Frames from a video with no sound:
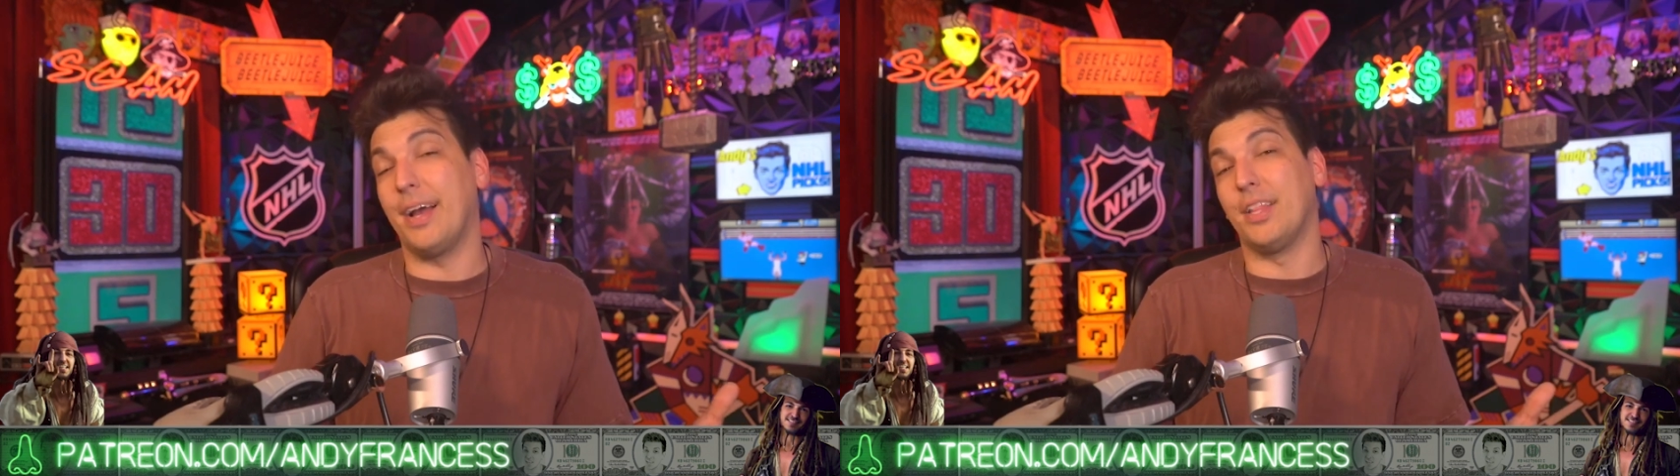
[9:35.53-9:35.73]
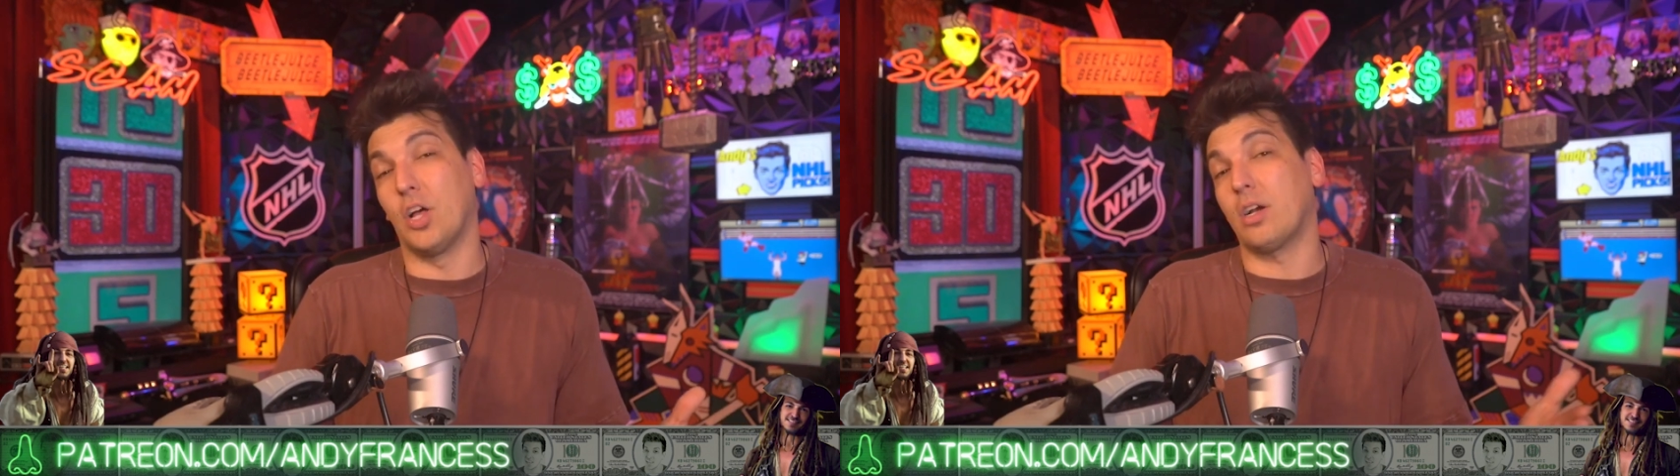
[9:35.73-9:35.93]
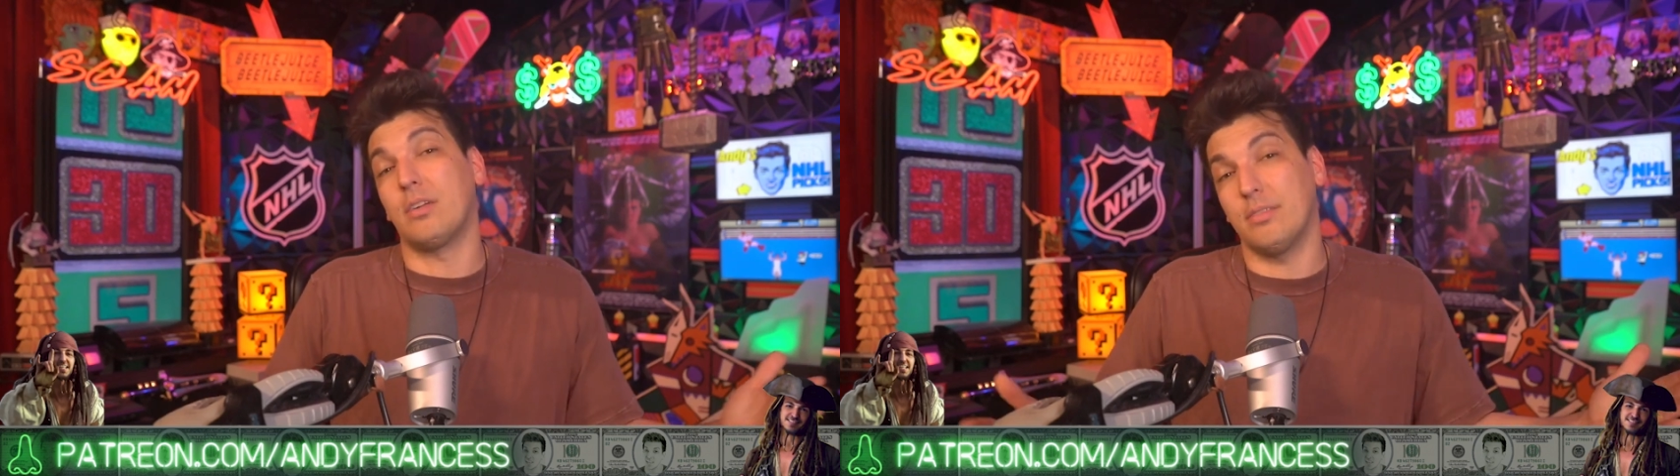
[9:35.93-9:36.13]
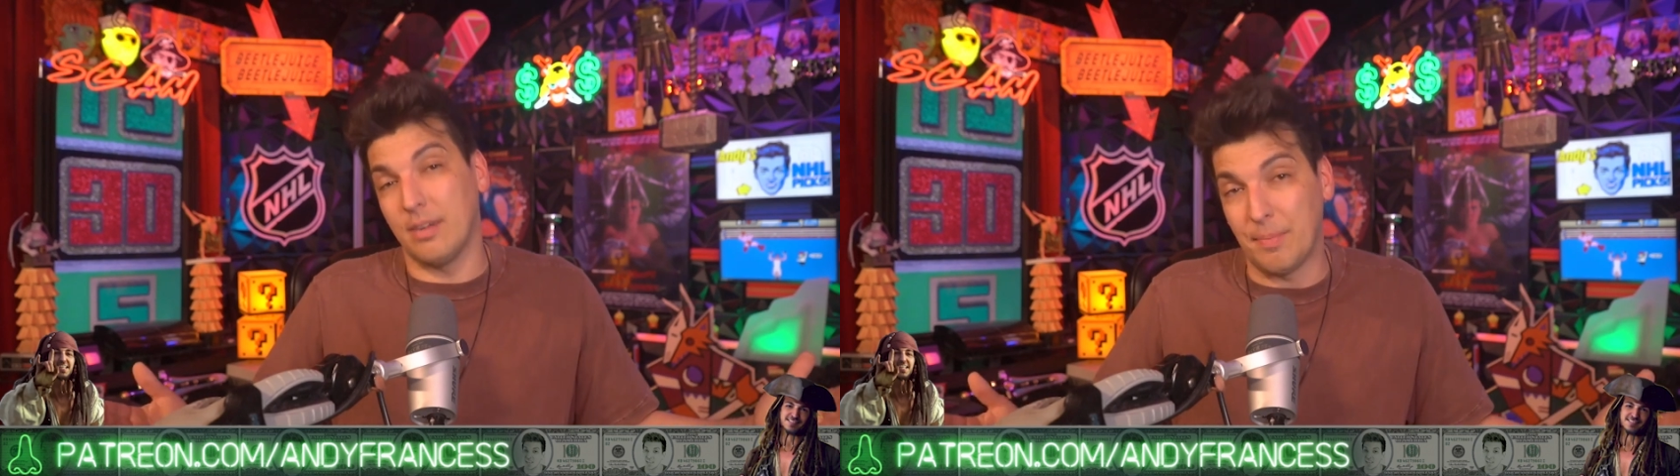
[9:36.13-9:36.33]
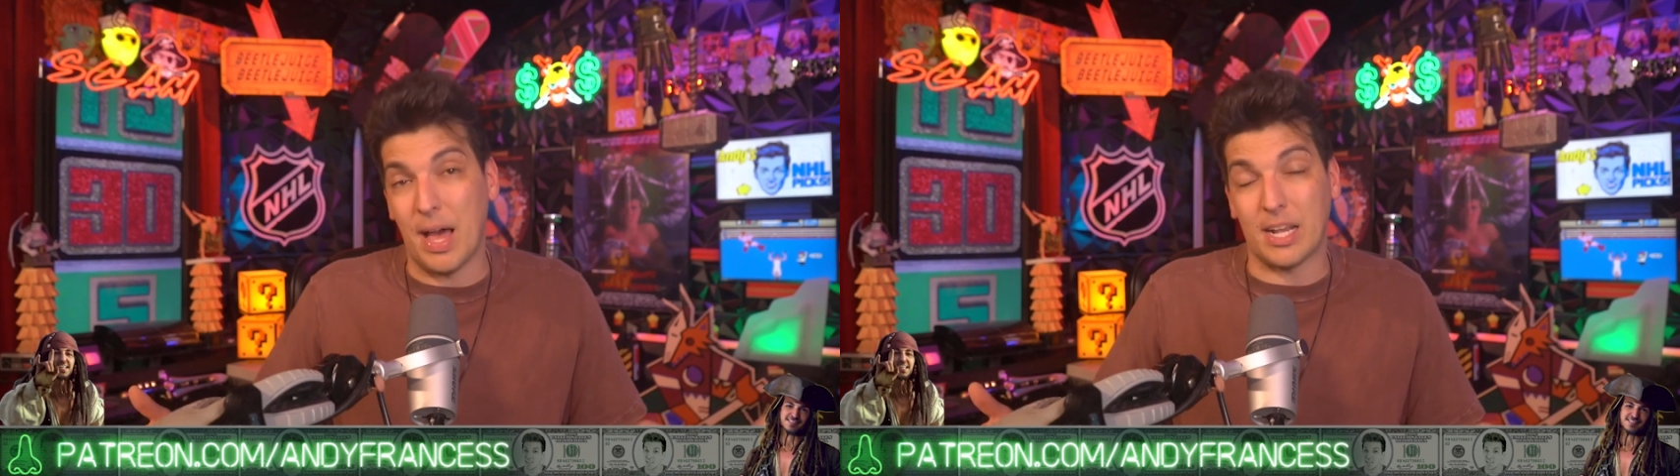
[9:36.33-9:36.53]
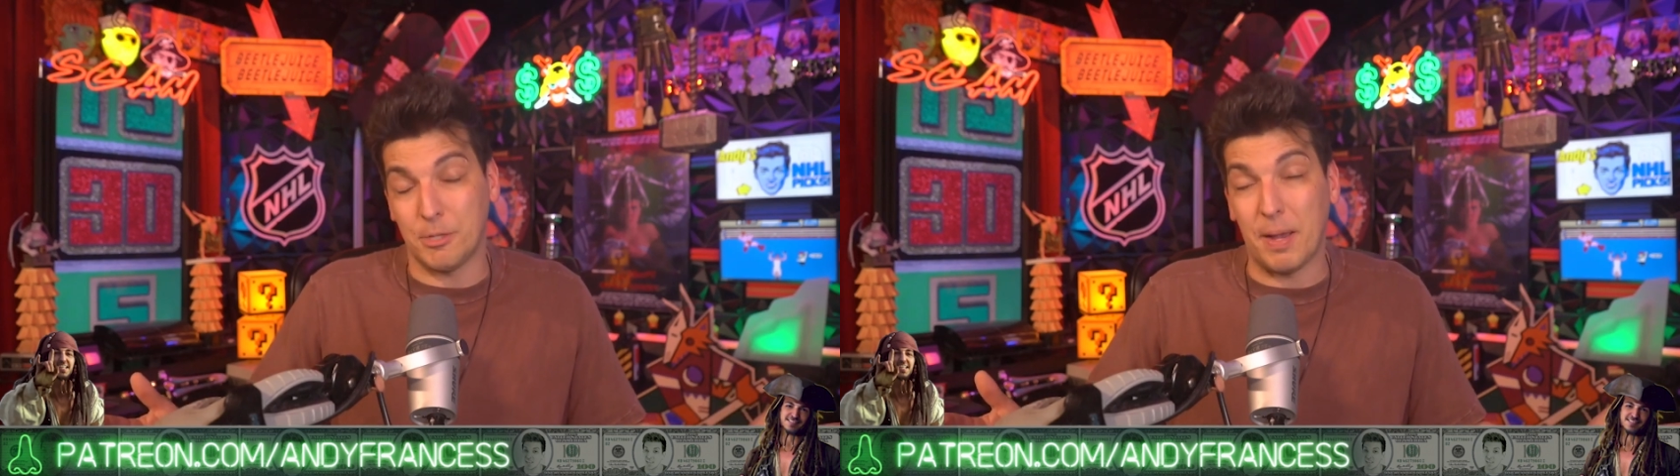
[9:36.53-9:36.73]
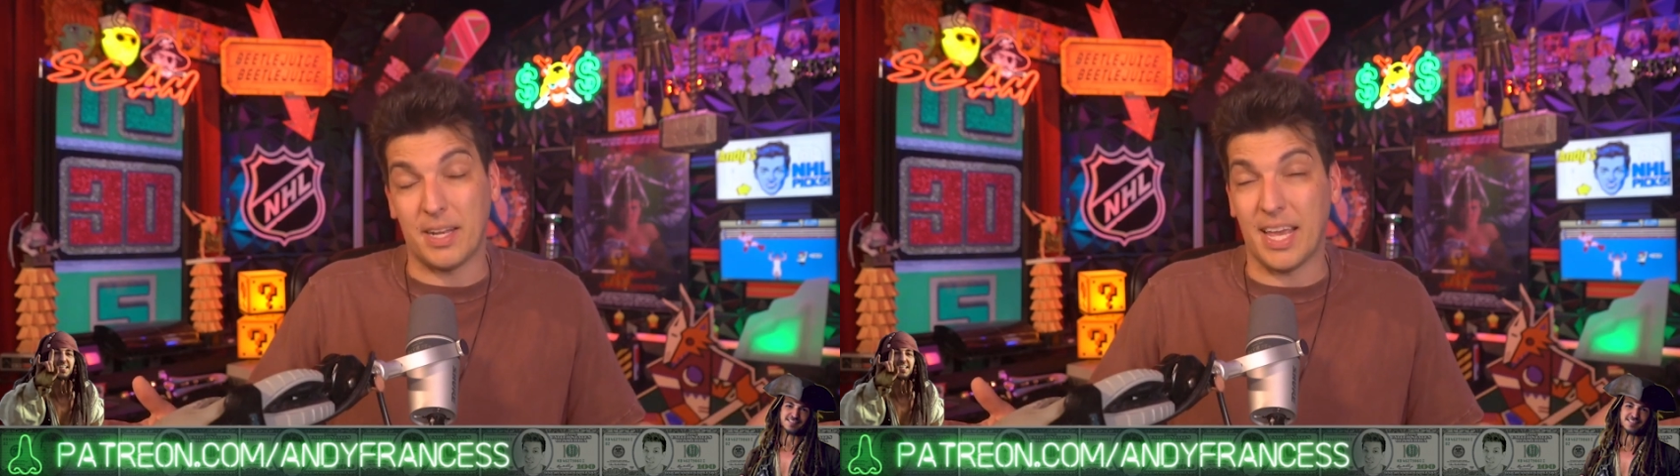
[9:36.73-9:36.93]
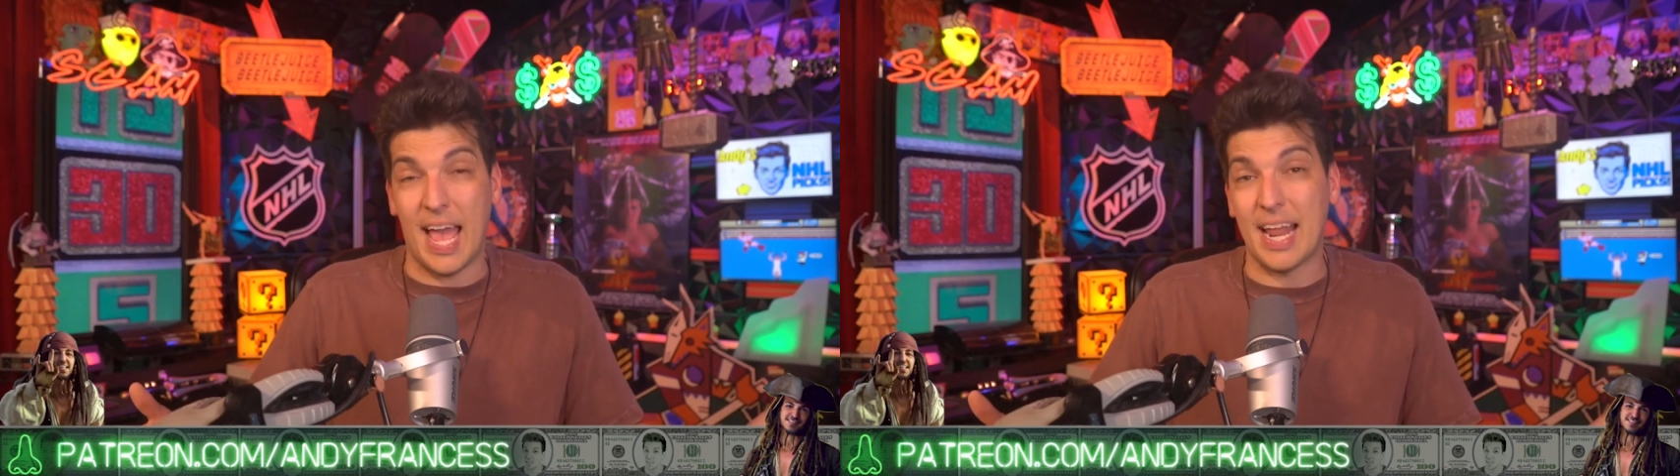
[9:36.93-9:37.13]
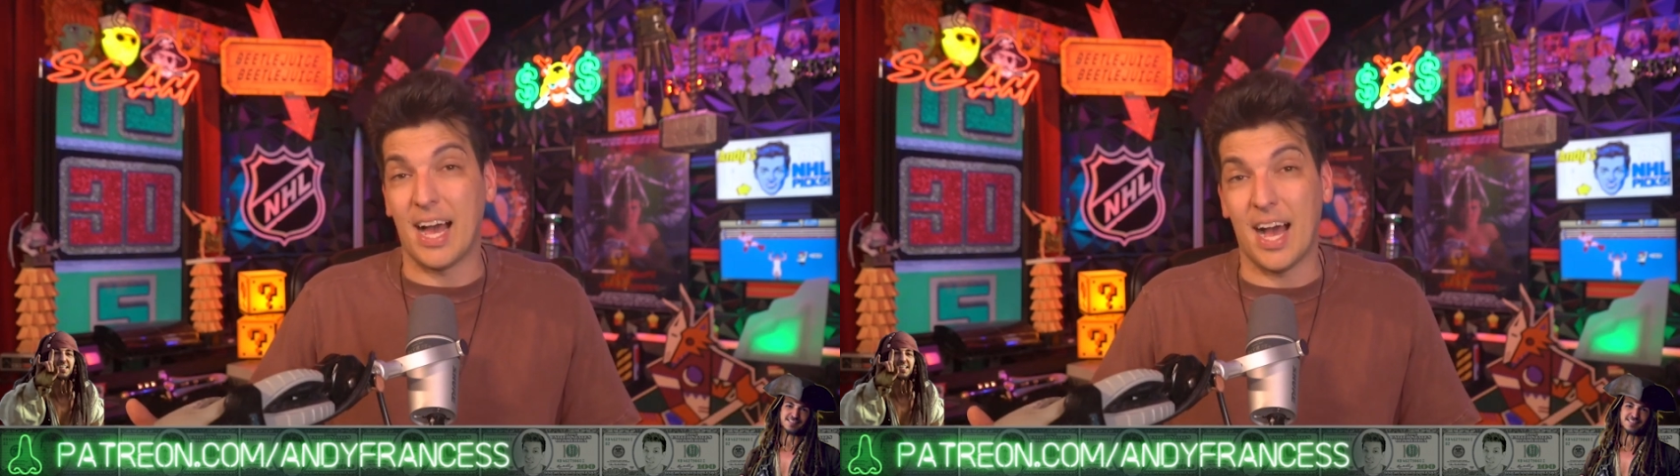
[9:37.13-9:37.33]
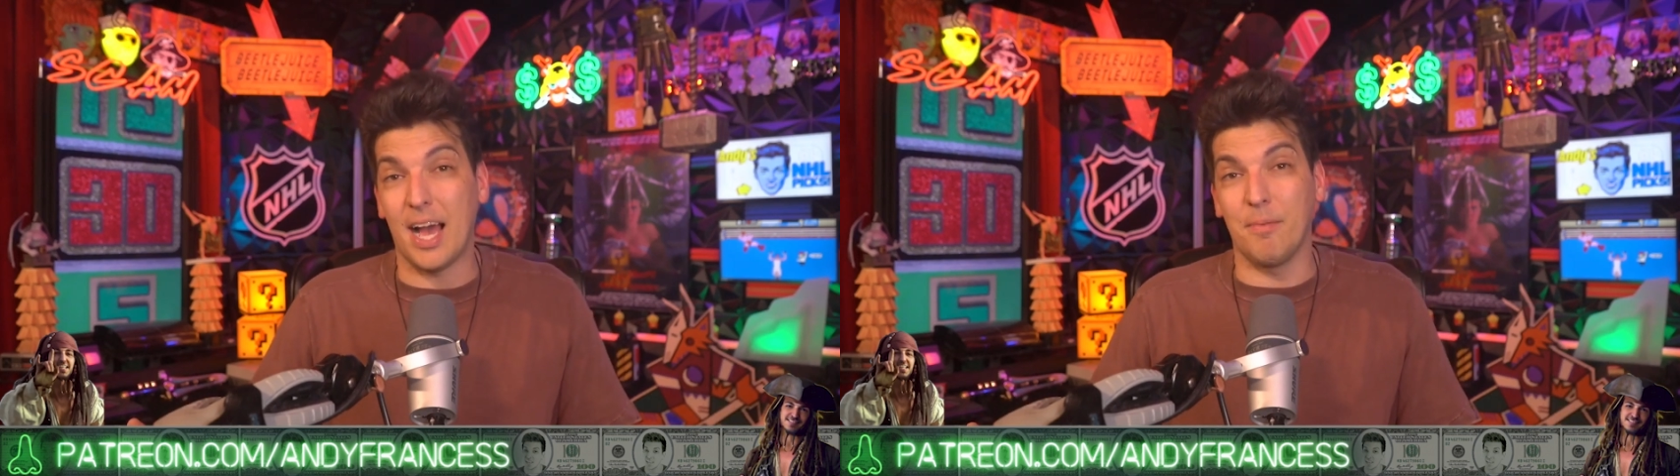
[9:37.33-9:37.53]
Look, I'm not expecting
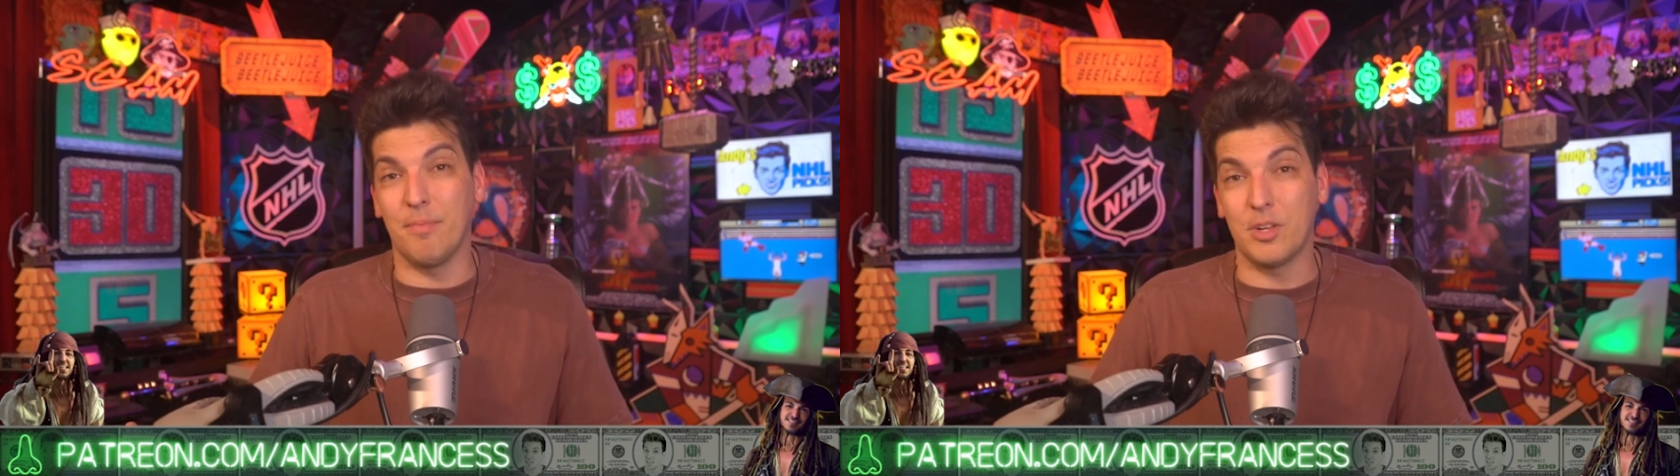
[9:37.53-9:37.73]
Anaheim